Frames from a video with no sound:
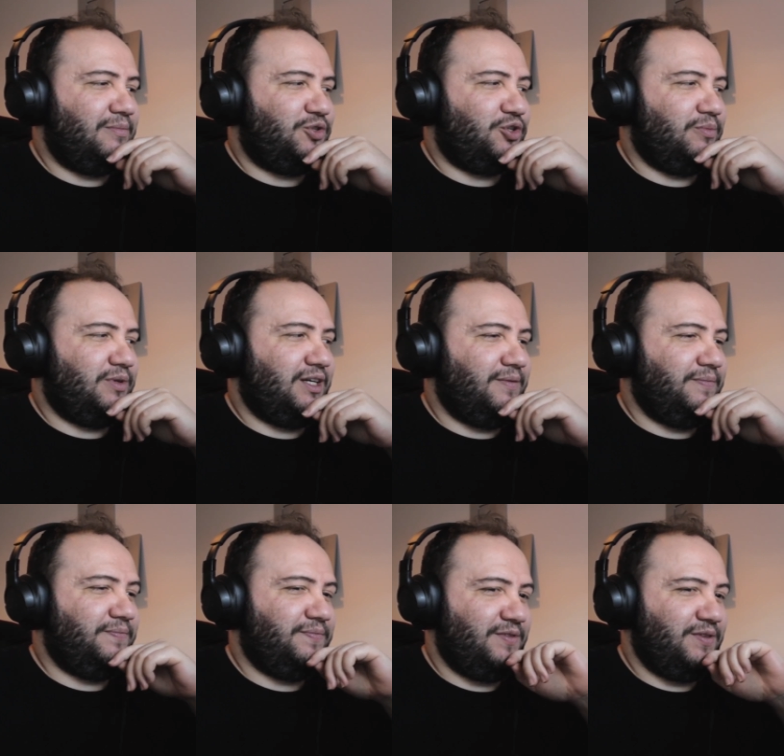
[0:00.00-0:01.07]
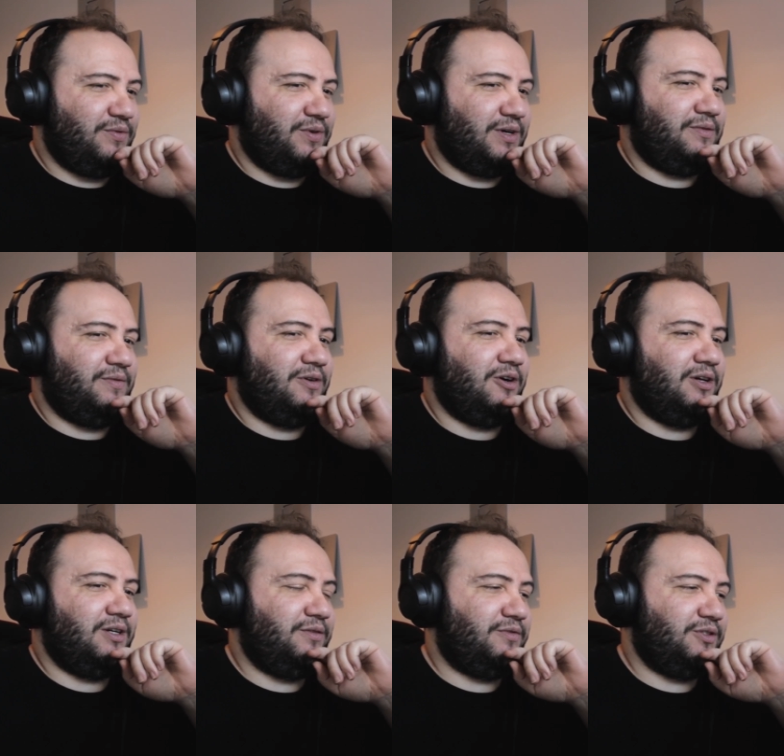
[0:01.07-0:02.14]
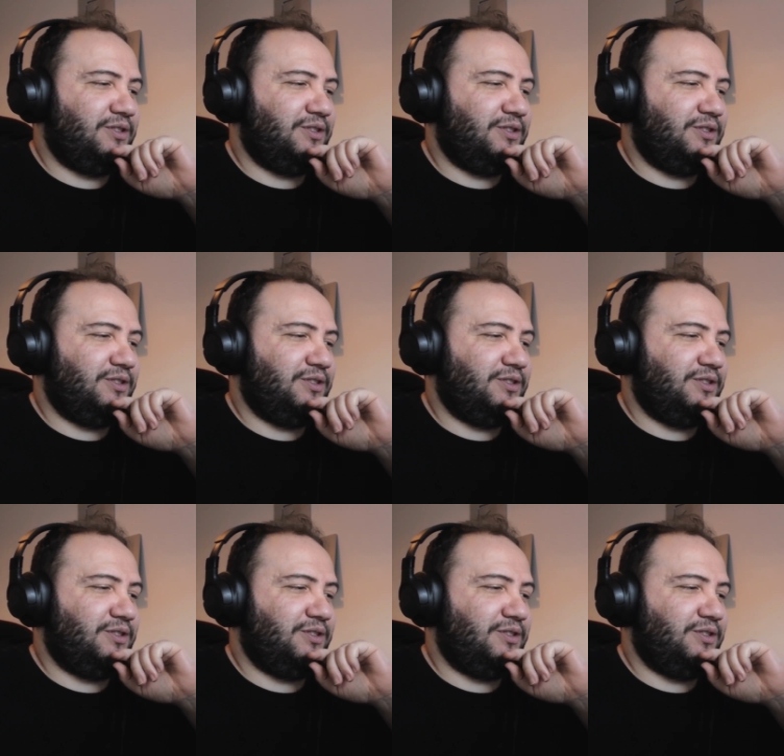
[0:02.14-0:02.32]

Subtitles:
Germany? Wow, Holland versus